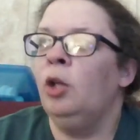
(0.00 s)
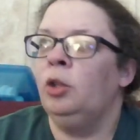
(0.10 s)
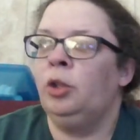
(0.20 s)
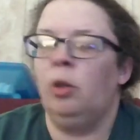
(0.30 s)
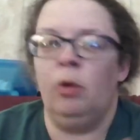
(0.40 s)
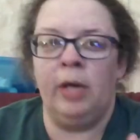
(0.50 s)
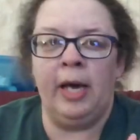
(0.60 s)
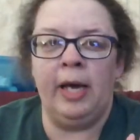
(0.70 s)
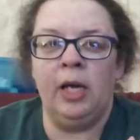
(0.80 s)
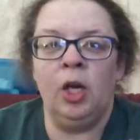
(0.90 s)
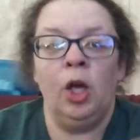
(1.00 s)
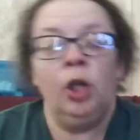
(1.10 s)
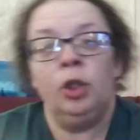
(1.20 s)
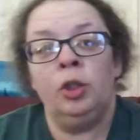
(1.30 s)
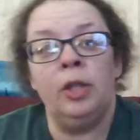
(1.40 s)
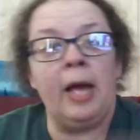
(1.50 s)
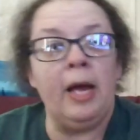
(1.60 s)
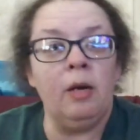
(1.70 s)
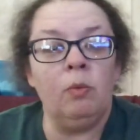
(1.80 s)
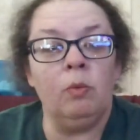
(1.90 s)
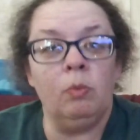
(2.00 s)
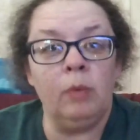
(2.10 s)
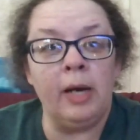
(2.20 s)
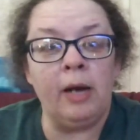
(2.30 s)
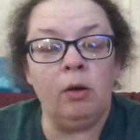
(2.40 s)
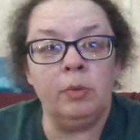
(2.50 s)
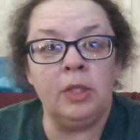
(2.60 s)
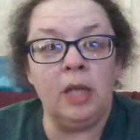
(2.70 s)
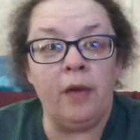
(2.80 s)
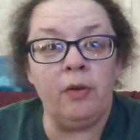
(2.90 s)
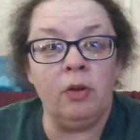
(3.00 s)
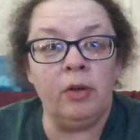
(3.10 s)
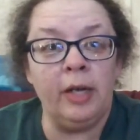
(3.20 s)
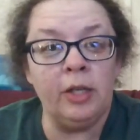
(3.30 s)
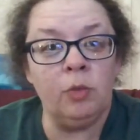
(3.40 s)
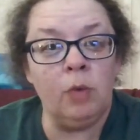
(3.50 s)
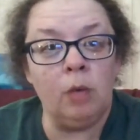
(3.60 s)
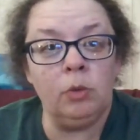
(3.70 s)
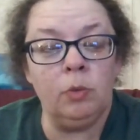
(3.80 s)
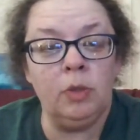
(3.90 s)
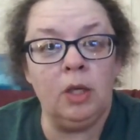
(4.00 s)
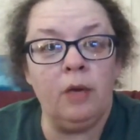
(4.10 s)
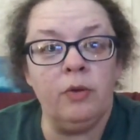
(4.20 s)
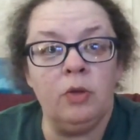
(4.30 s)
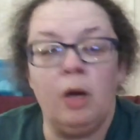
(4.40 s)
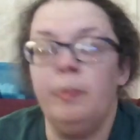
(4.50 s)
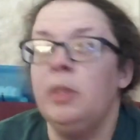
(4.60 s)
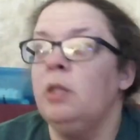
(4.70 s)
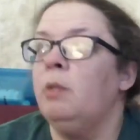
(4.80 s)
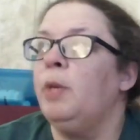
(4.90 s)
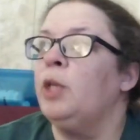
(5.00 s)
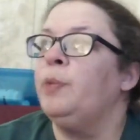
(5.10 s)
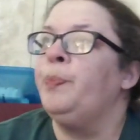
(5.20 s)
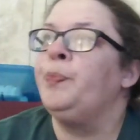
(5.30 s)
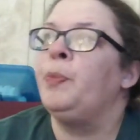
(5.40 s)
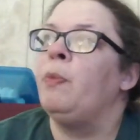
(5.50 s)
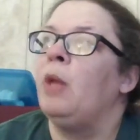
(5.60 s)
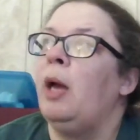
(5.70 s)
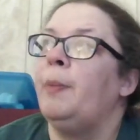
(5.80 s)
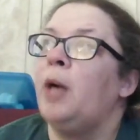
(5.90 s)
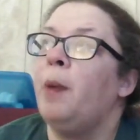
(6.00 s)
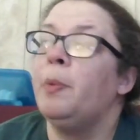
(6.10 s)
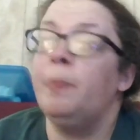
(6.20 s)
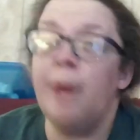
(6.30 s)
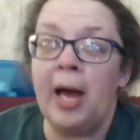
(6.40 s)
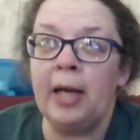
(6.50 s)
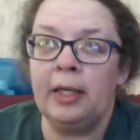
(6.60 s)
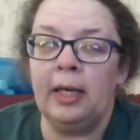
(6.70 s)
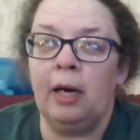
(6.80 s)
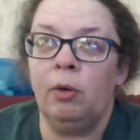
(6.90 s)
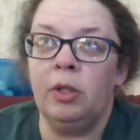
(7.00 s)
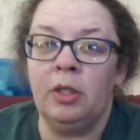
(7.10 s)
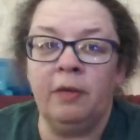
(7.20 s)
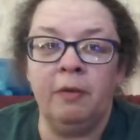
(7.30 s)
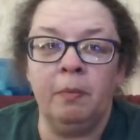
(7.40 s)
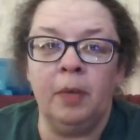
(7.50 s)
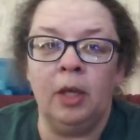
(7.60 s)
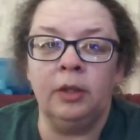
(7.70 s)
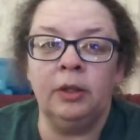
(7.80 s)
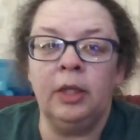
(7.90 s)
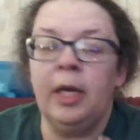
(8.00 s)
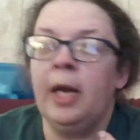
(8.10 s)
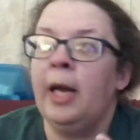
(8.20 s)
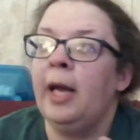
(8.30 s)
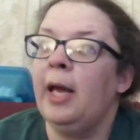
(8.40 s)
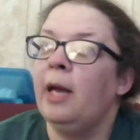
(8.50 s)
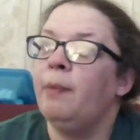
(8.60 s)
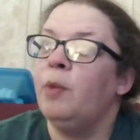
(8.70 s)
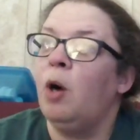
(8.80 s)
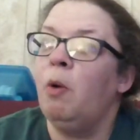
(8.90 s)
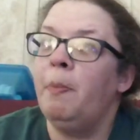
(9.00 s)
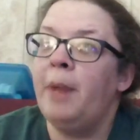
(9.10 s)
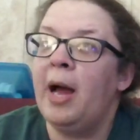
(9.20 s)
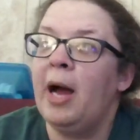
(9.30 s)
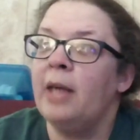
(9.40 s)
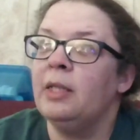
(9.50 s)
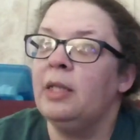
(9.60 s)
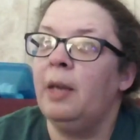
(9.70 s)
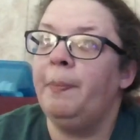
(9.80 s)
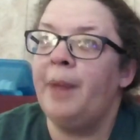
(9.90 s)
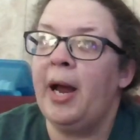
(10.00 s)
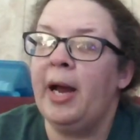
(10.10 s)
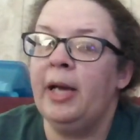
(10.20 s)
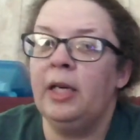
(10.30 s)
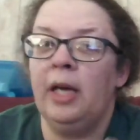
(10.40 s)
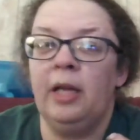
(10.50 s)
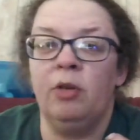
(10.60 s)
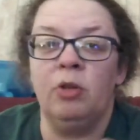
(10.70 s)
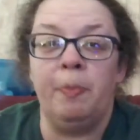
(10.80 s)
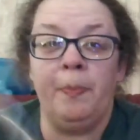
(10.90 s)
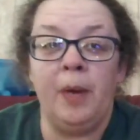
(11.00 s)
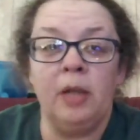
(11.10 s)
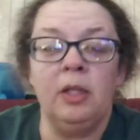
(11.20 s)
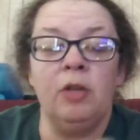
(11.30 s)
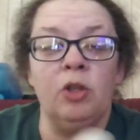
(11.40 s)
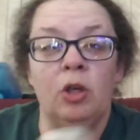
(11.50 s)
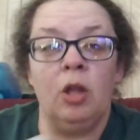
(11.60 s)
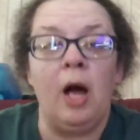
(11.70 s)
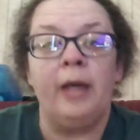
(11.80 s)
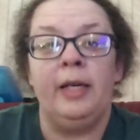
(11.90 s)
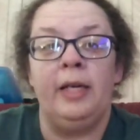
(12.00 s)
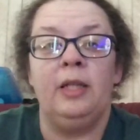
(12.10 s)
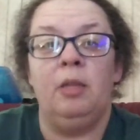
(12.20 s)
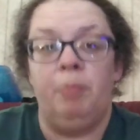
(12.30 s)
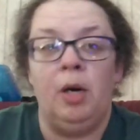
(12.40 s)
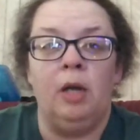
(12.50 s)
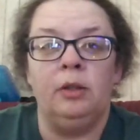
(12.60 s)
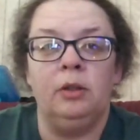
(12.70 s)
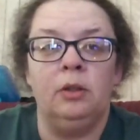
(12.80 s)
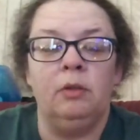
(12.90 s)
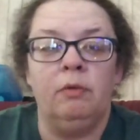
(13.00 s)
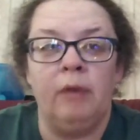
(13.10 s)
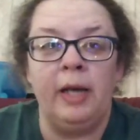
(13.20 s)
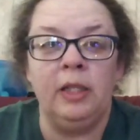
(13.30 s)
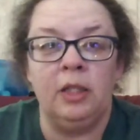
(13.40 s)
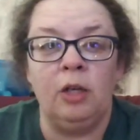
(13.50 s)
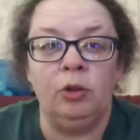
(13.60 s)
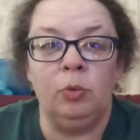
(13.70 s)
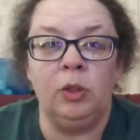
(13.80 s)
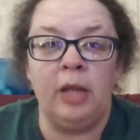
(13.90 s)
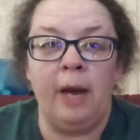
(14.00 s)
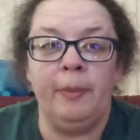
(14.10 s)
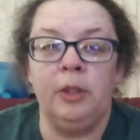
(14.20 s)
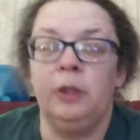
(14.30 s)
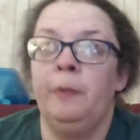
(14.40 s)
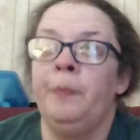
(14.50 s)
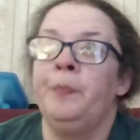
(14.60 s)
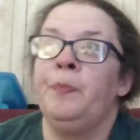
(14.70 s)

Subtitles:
So, okay. So then when I go up to the other location where I was with the other zombies in the bus, I'm coming back now on a different bus, and I'm going past a bank, and there's a clock in the bus, right, that tells you what time it is.